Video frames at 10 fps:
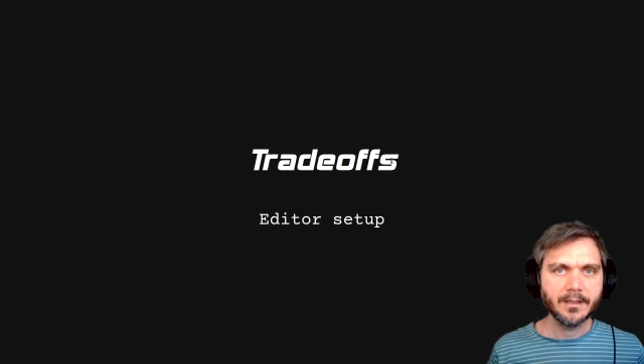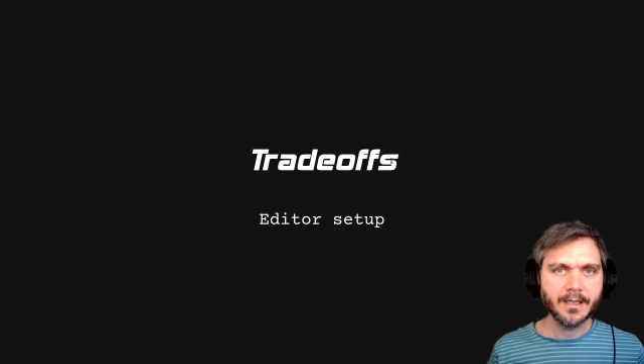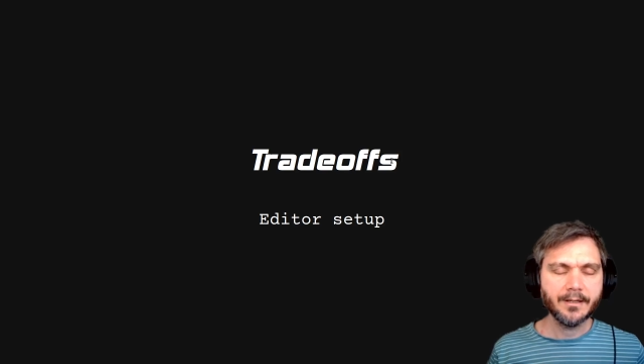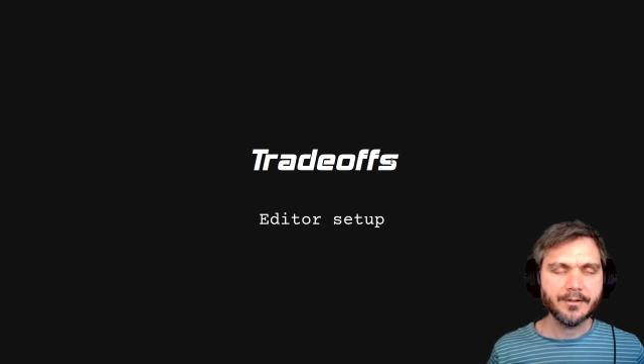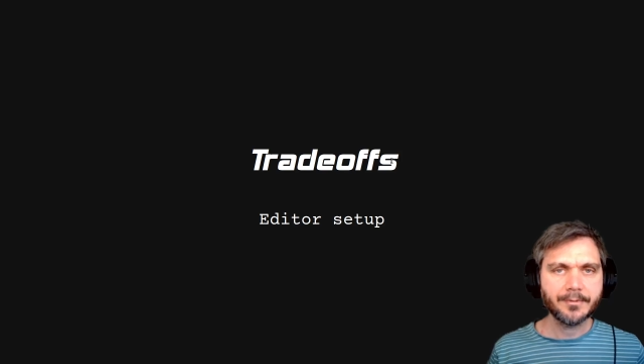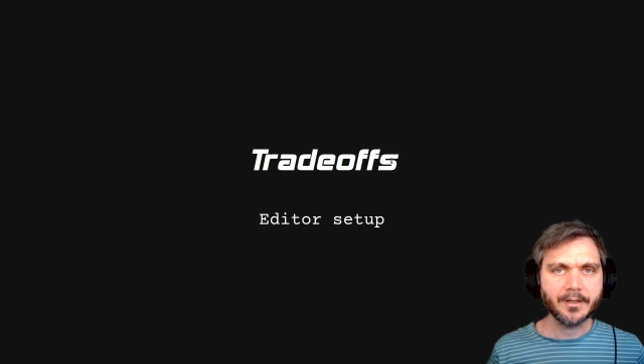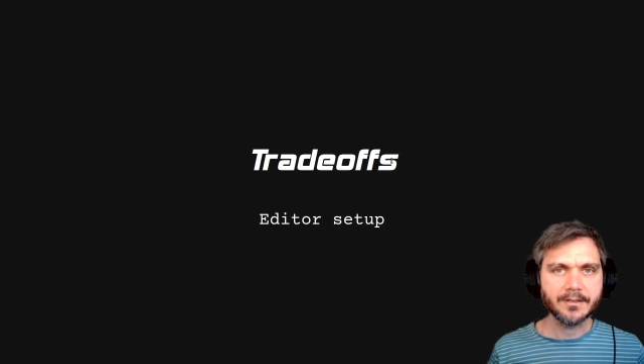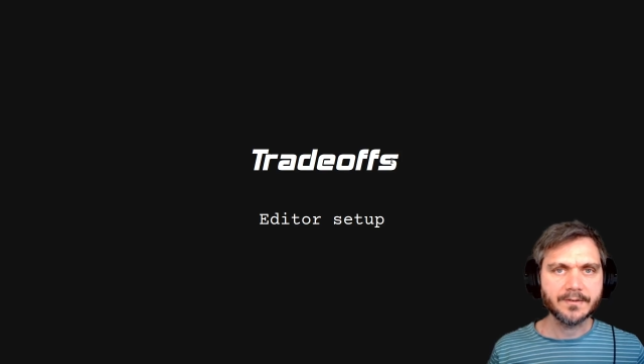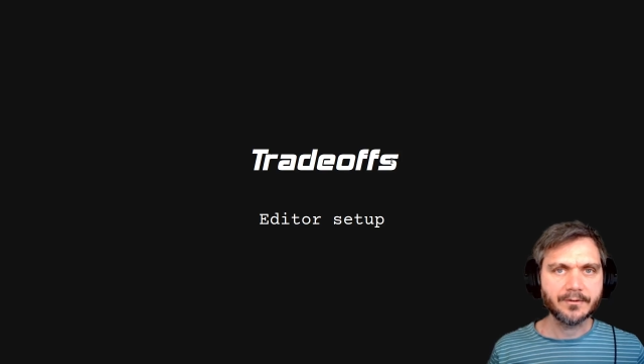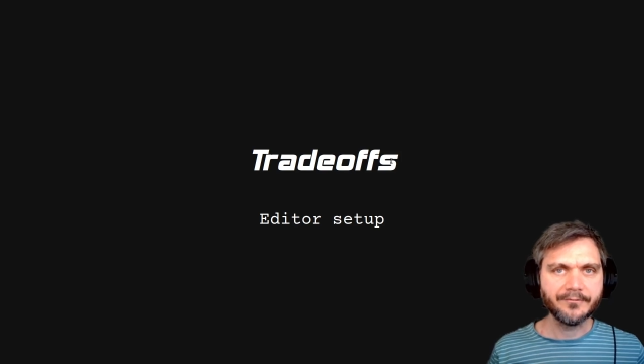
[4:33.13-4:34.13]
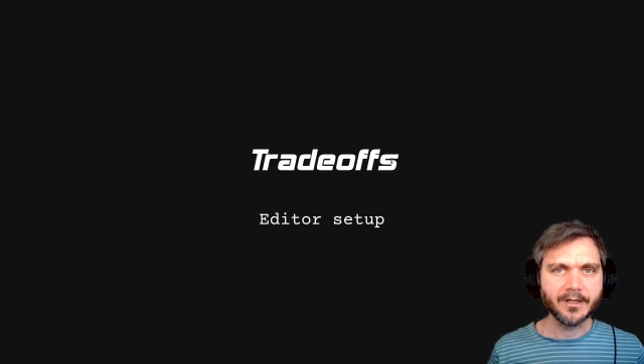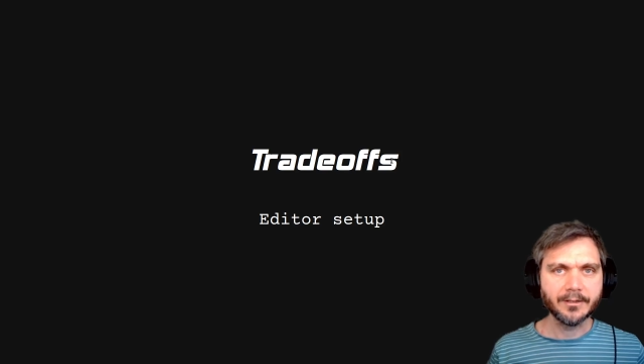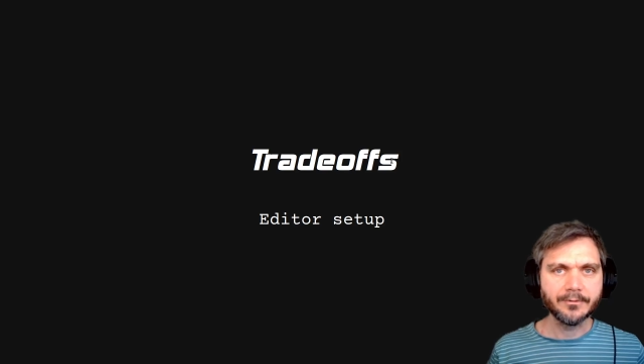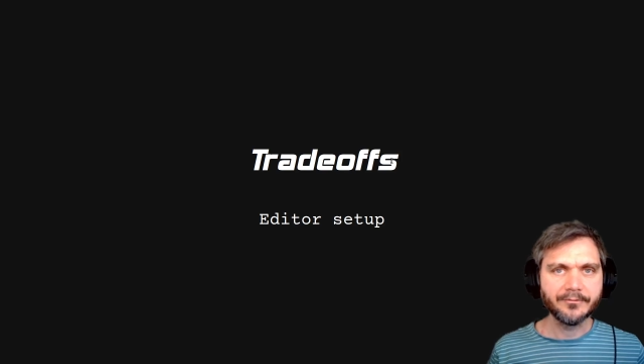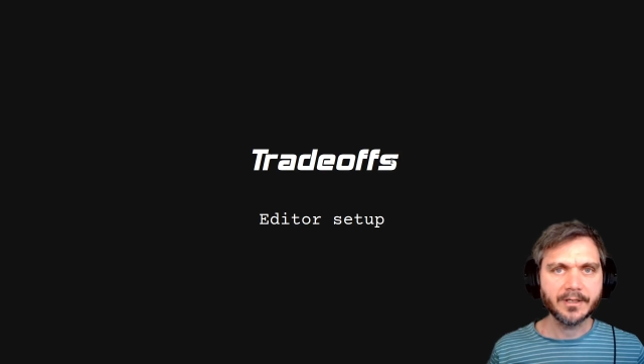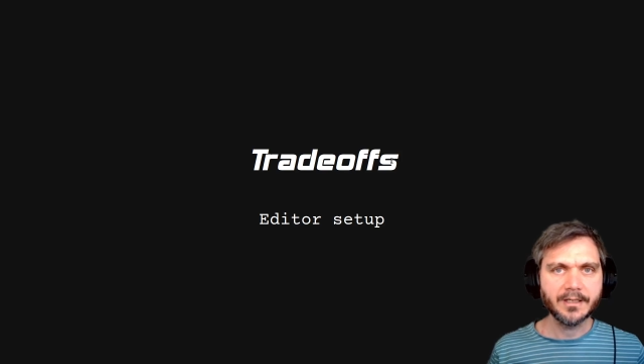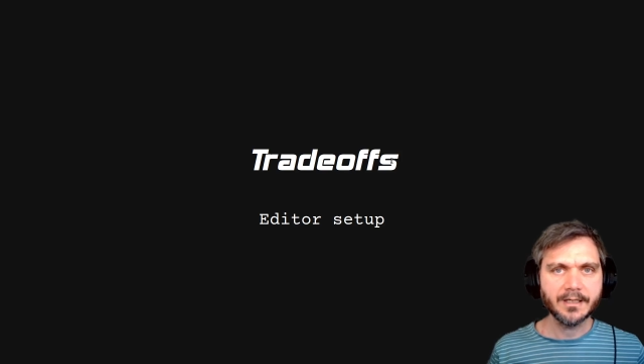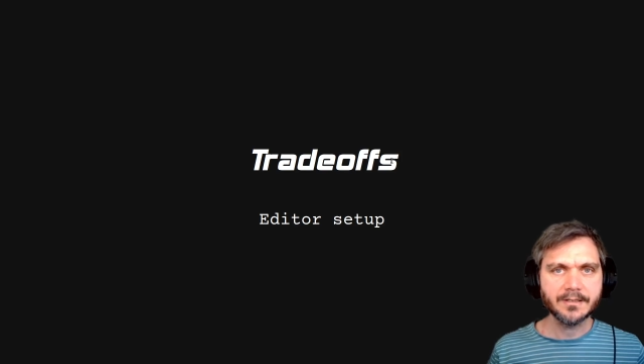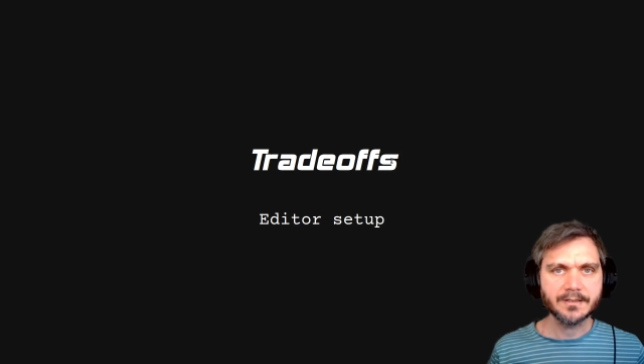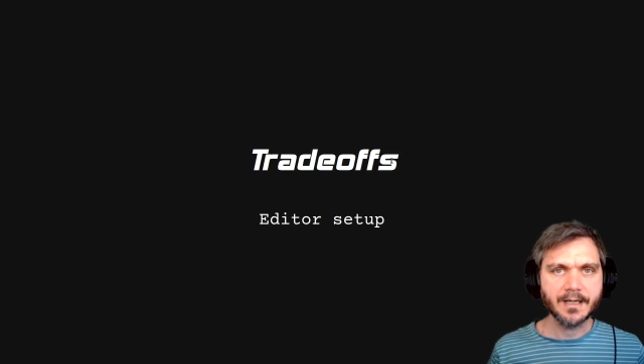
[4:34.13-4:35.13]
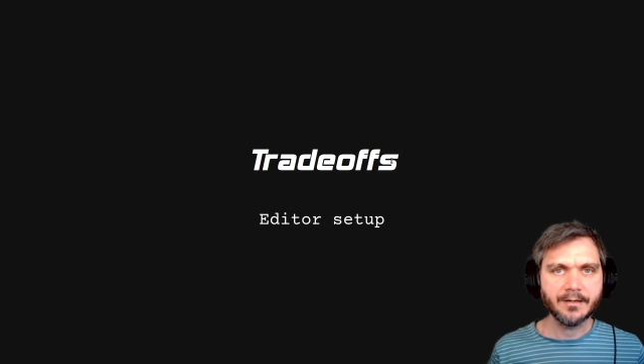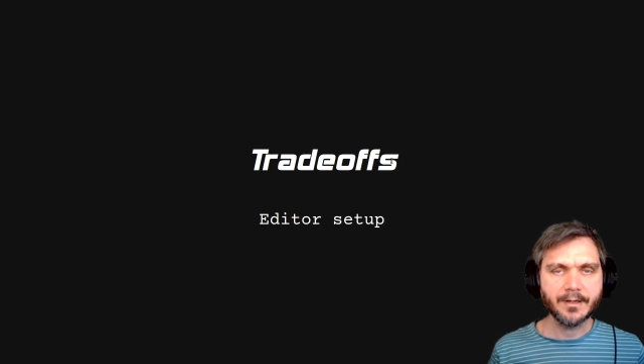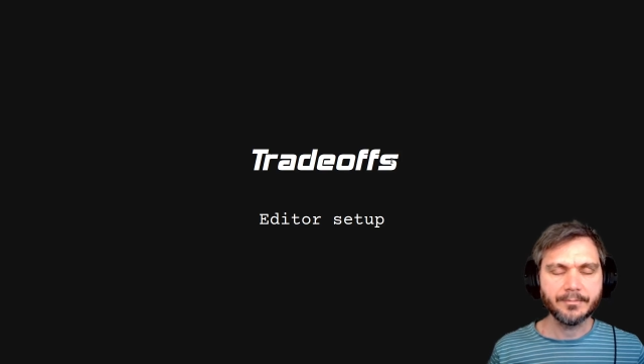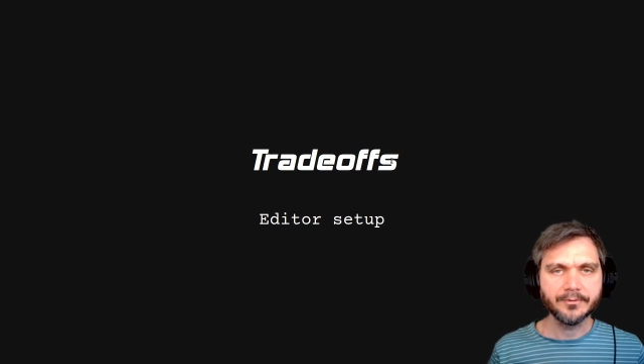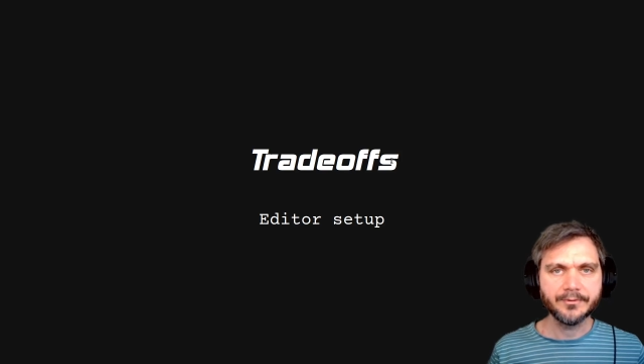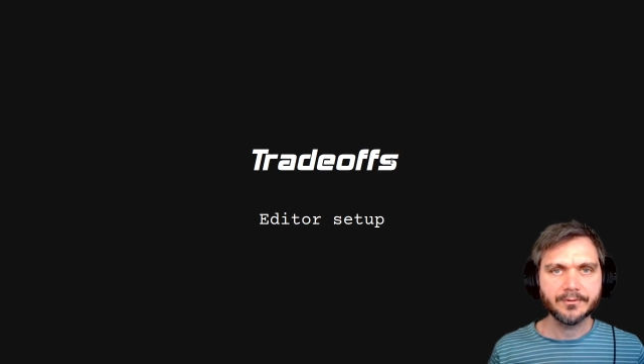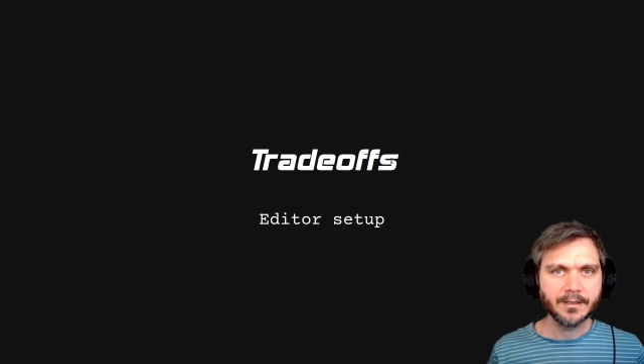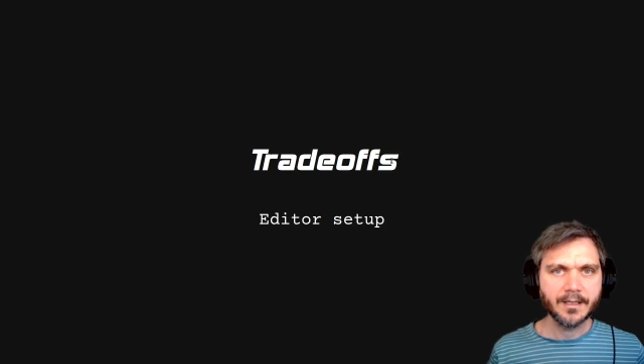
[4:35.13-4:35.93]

And other plugins are available for connecting to nREPLs